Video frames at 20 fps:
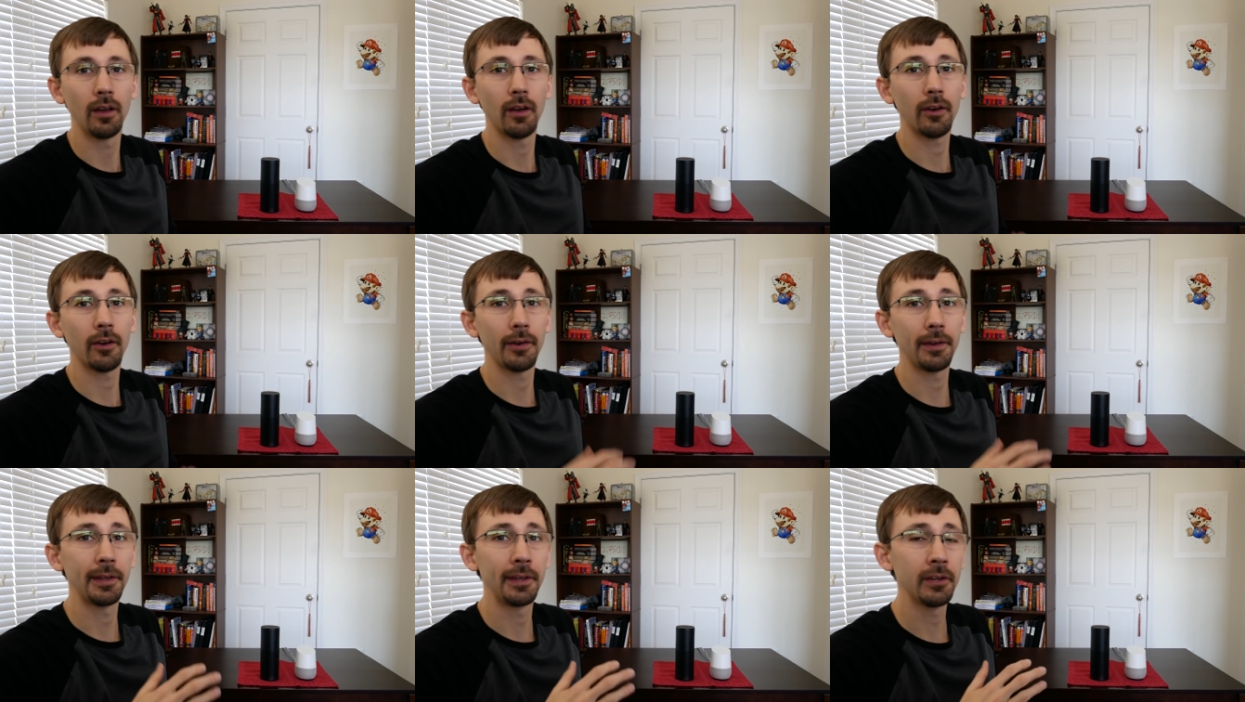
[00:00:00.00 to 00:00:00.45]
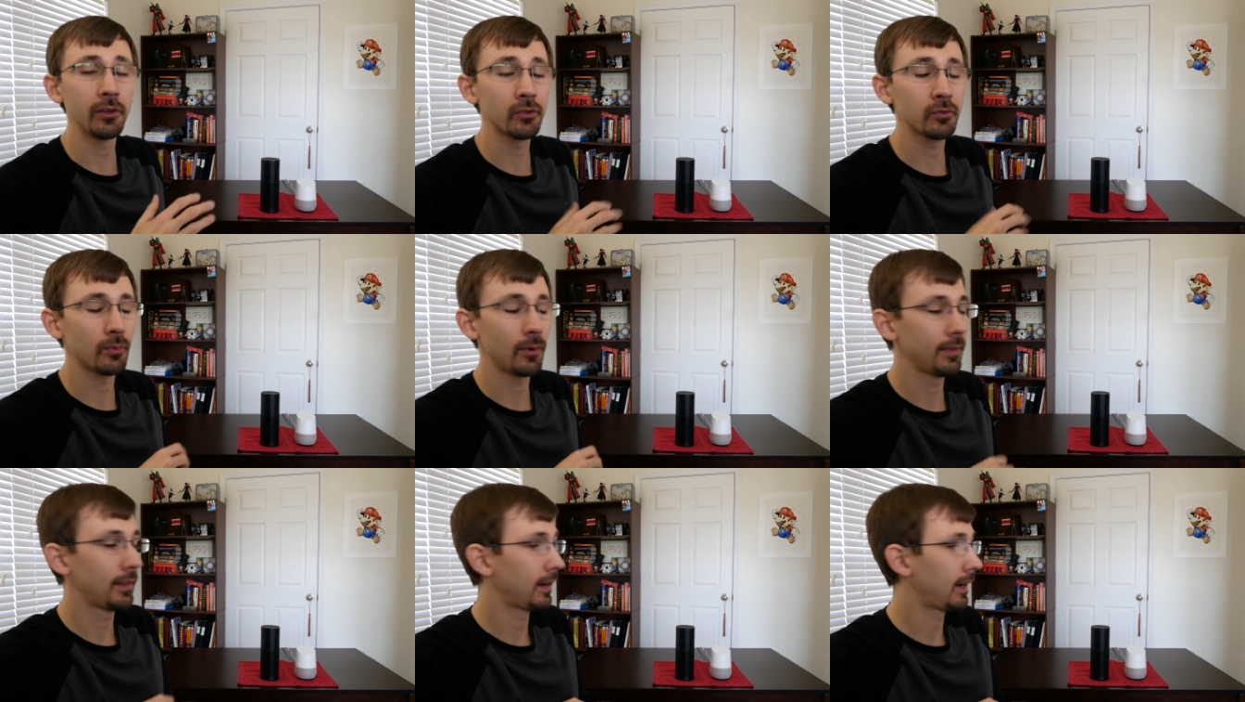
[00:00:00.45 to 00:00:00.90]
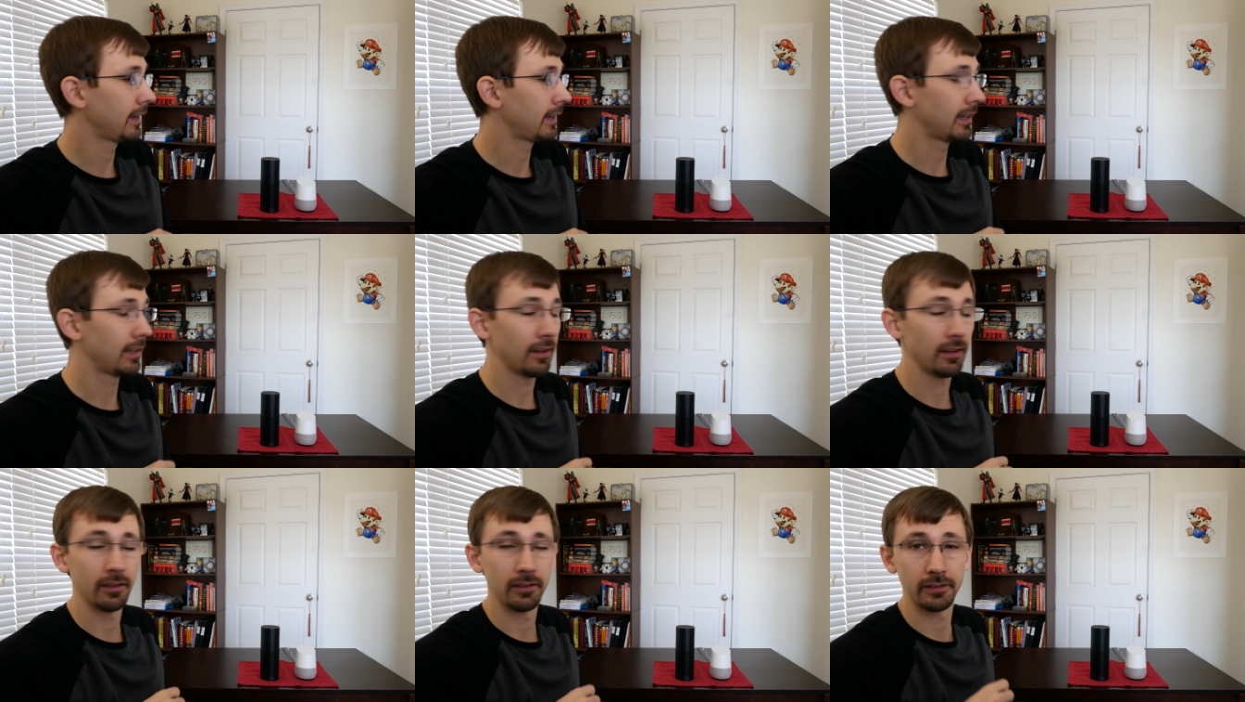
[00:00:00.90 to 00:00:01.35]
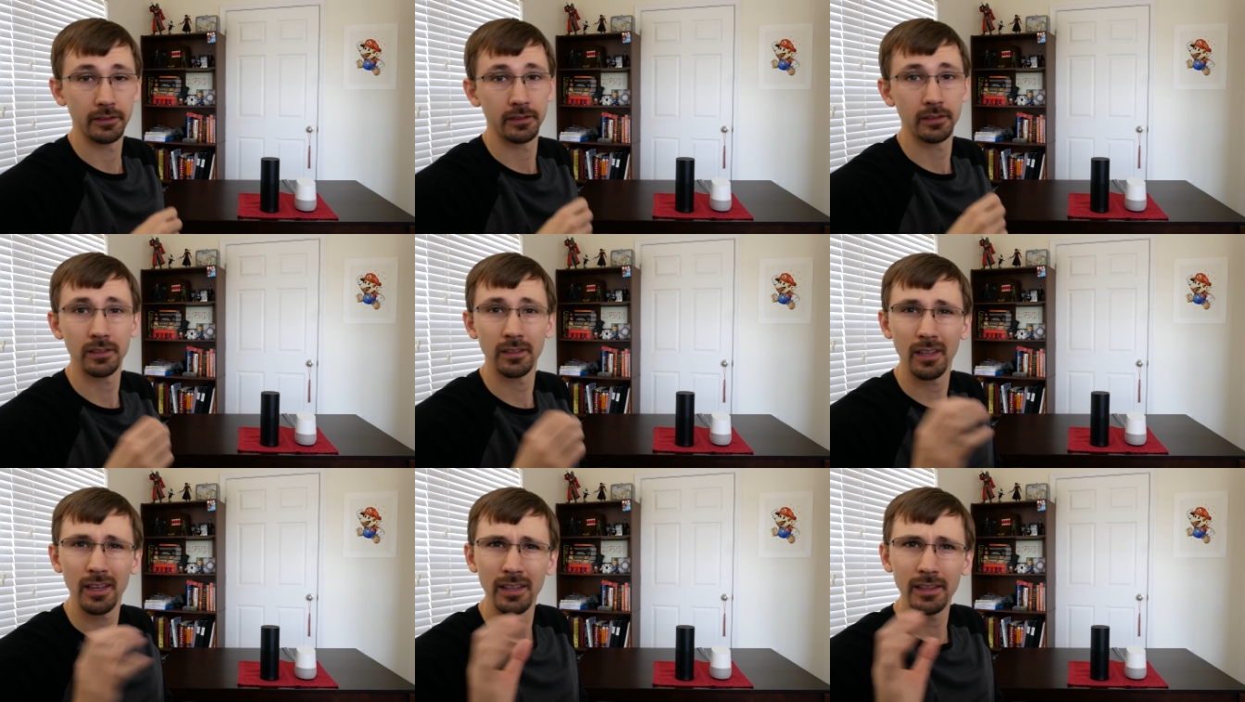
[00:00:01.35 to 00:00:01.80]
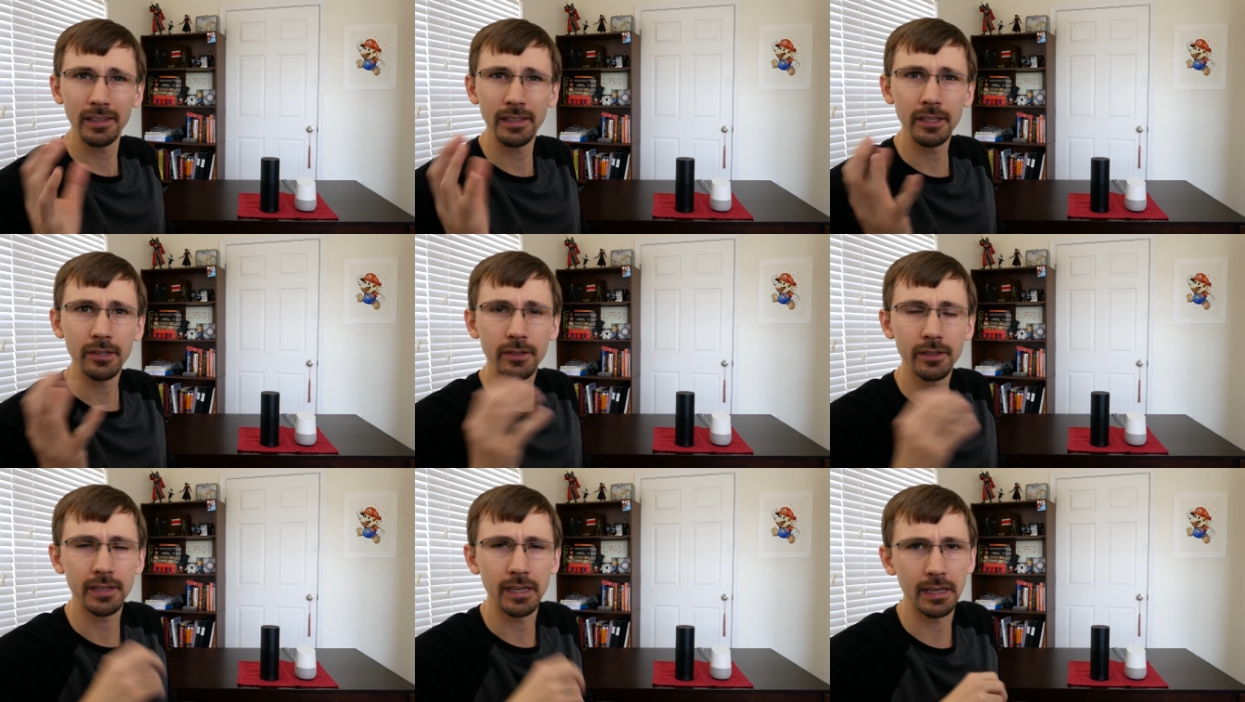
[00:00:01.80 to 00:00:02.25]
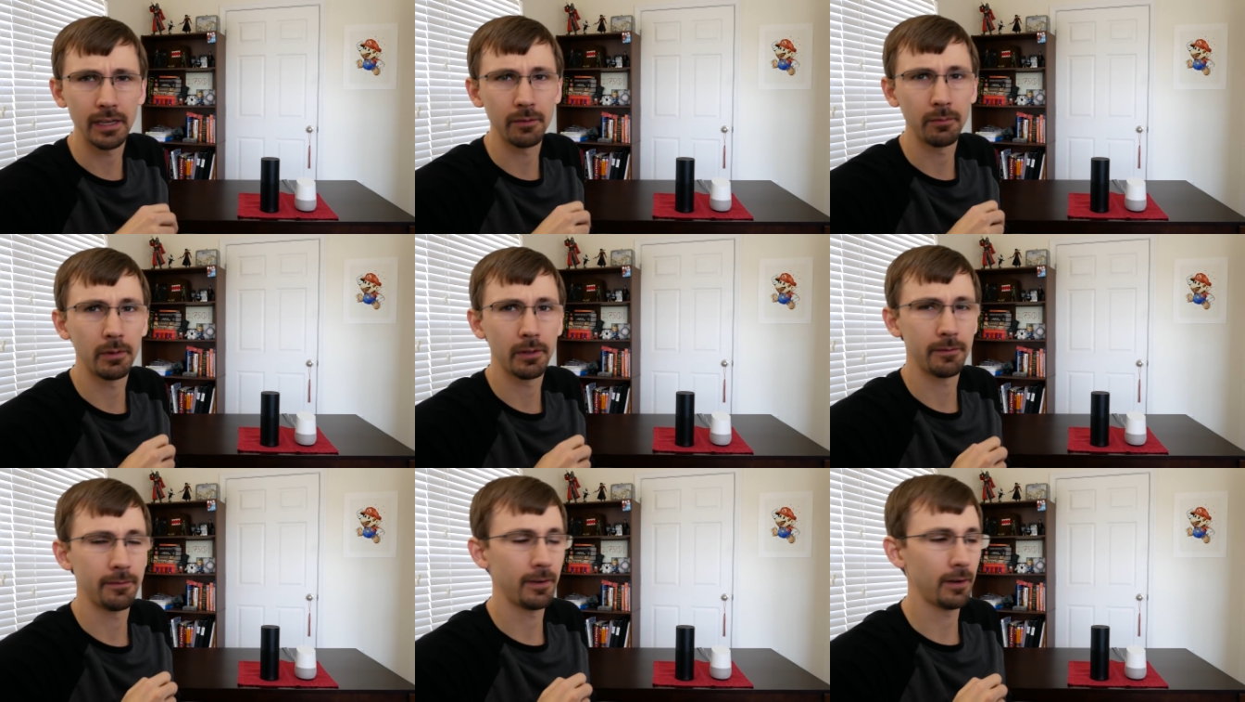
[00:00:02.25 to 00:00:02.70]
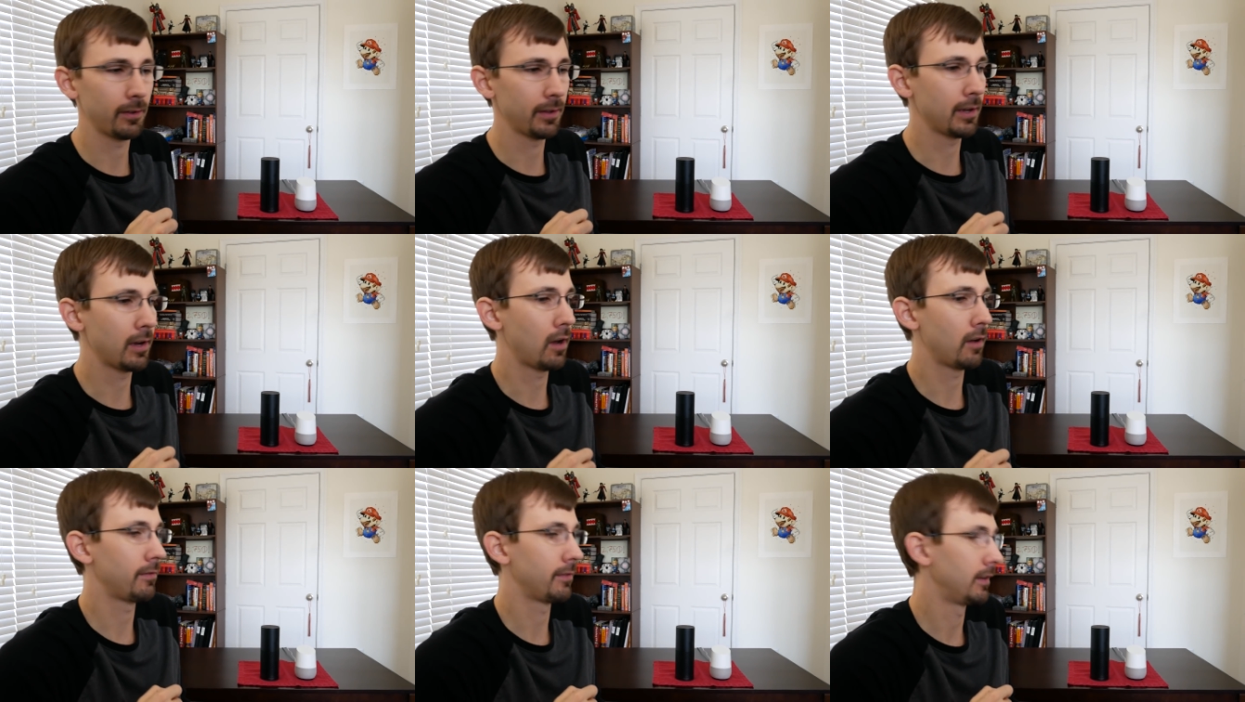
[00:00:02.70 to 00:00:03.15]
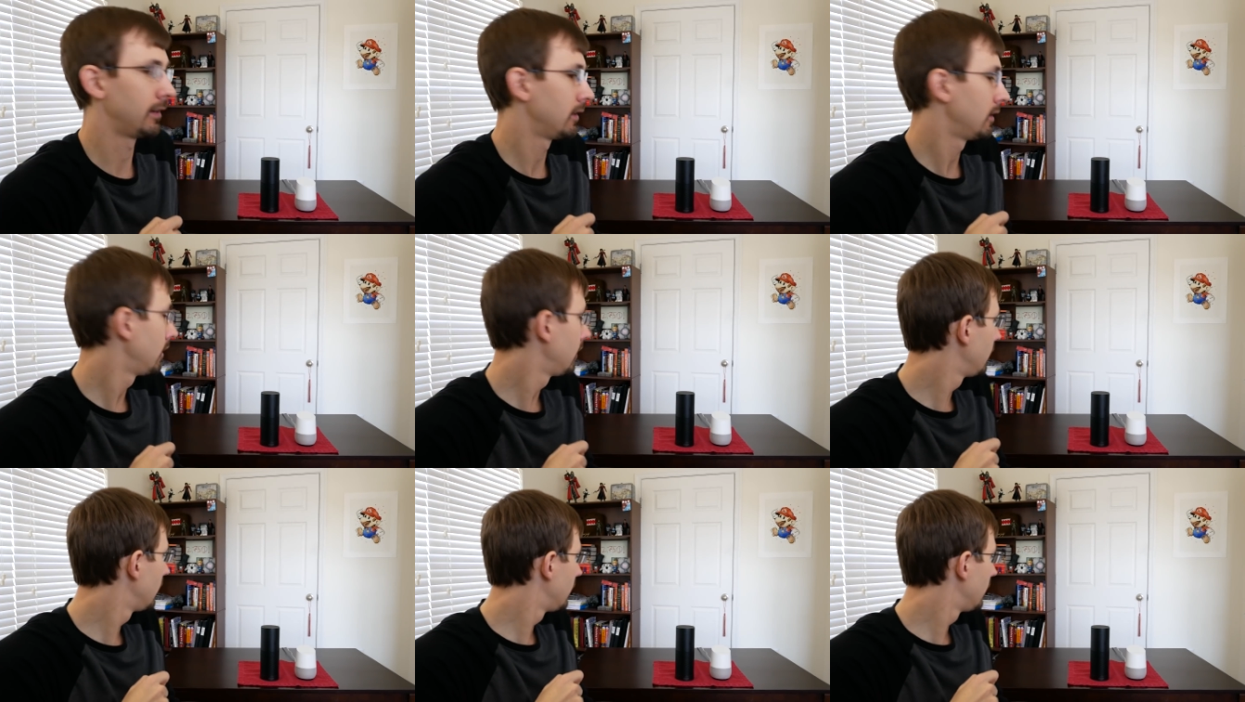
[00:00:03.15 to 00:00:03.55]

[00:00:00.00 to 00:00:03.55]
All right, here's one that I get uh, slightly irritated with fairly often.